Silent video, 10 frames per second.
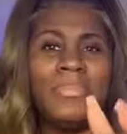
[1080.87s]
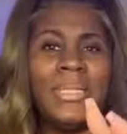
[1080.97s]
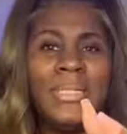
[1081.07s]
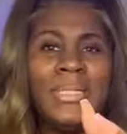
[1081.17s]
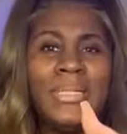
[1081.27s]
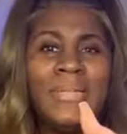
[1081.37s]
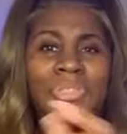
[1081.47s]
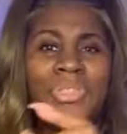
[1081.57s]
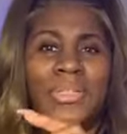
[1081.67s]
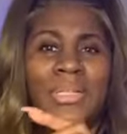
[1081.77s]
it, blood
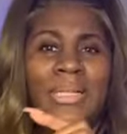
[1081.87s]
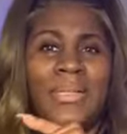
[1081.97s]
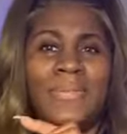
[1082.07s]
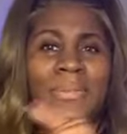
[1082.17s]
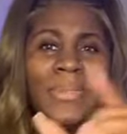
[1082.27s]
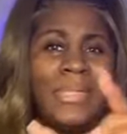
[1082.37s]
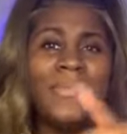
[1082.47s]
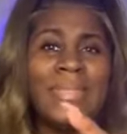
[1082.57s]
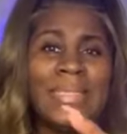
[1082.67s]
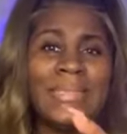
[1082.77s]
level, sugar level, or
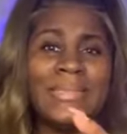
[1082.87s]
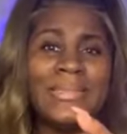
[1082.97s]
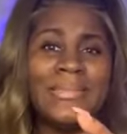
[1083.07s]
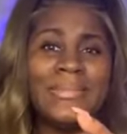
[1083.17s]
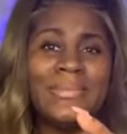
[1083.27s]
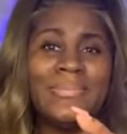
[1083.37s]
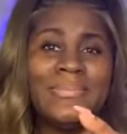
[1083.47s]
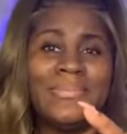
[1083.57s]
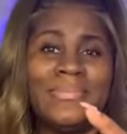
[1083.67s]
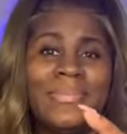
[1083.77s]
whatever it is.
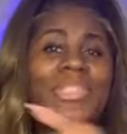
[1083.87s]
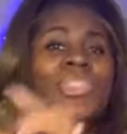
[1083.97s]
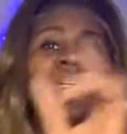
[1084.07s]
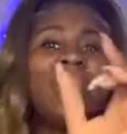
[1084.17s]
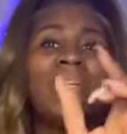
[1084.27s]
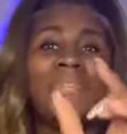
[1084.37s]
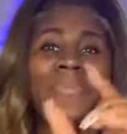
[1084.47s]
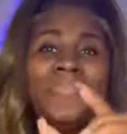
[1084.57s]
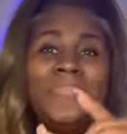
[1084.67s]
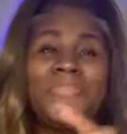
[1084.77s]
The sugar
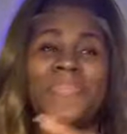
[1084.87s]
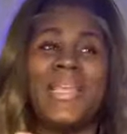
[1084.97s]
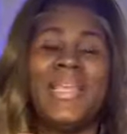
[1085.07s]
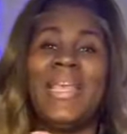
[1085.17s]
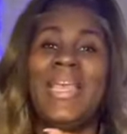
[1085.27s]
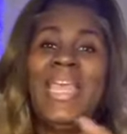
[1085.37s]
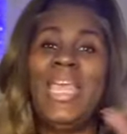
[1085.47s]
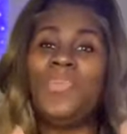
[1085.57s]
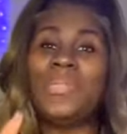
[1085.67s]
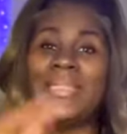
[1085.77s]
level,
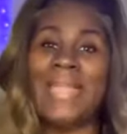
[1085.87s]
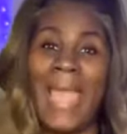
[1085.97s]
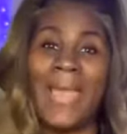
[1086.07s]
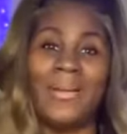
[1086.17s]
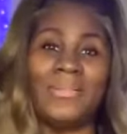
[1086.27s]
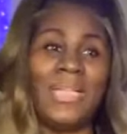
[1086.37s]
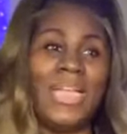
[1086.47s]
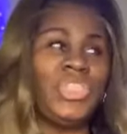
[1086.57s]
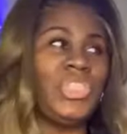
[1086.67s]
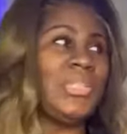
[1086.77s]
it was down,
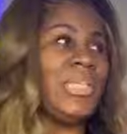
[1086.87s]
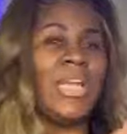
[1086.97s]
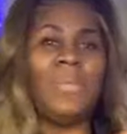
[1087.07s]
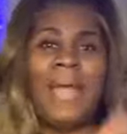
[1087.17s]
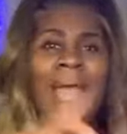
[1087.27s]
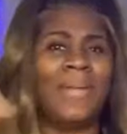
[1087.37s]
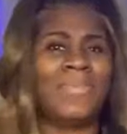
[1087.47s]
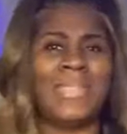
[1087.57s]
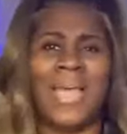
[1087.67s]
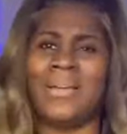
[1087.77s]
and she talked about how
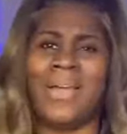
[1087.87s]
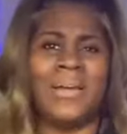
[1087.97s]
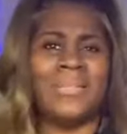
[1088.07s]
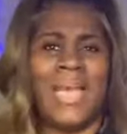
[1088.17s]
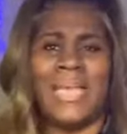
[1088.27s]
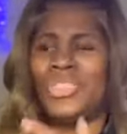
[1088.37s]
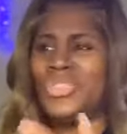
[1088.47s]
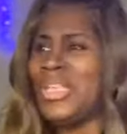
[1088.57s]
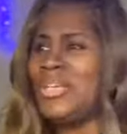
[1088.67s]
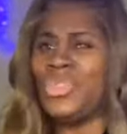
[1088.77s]
it was down all night, and
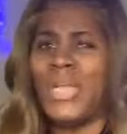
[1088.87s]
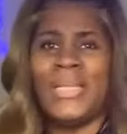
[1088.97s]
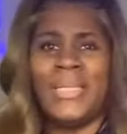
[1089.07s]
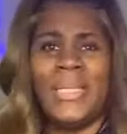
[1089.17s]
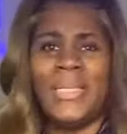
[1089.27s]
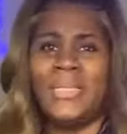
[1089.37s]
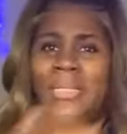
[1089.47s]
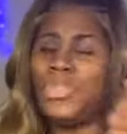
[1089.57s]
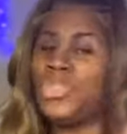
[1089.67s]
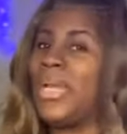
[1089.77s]
she kept trying to get it
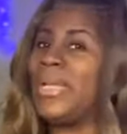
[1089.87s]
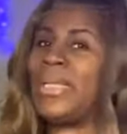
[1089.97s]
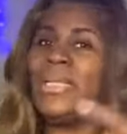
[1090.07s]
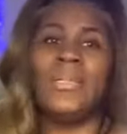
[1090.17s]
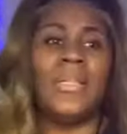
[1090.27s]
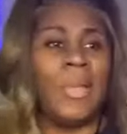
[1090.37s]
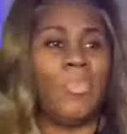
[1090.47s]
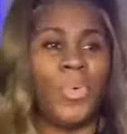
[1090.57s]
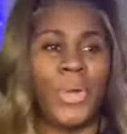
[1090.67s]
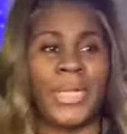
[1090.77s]
up. She tried to get it up
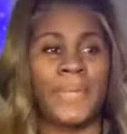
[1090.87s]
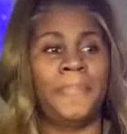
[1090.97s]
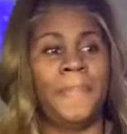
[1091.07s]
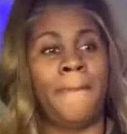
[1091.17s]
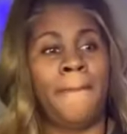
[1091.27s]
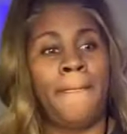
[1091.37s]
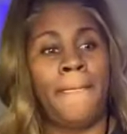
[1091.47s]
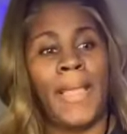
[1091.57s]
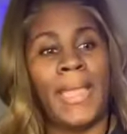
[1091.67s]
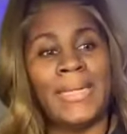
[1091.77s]
that morning,
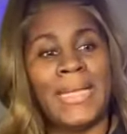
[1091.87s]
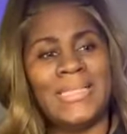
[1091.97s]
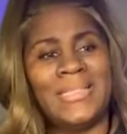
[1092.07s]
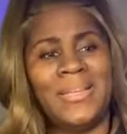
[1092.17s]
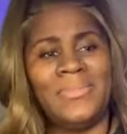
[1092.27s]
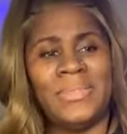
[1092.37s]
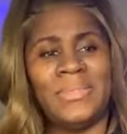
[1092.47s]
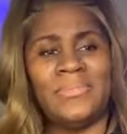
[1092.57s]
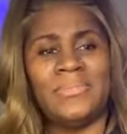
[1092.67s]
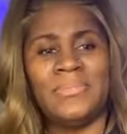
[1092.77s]
and I said,
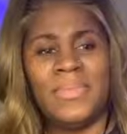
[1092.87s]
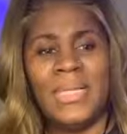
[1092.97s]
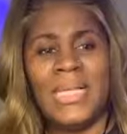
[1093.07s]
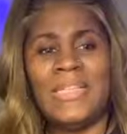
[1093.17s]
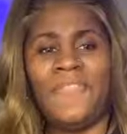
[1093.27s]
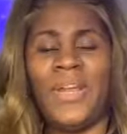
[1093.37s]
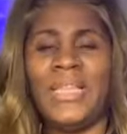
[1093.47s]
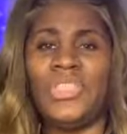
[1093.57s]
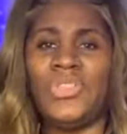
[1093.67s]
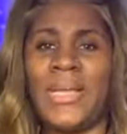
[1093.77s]

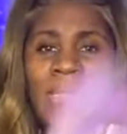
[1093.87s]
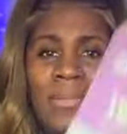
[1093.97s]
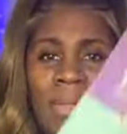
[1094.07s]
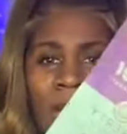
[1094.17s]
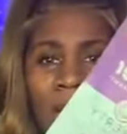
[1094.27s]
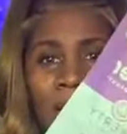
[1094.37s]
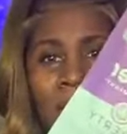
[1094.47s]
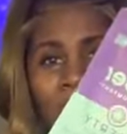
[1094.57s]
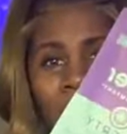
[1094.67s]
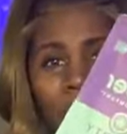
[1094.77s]
friend, let's try
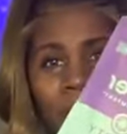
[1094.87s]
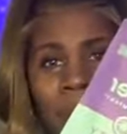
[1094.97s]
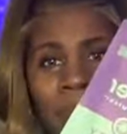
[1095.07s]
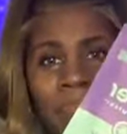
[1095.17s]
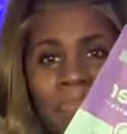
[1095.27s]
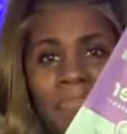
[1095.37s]
a Liberty.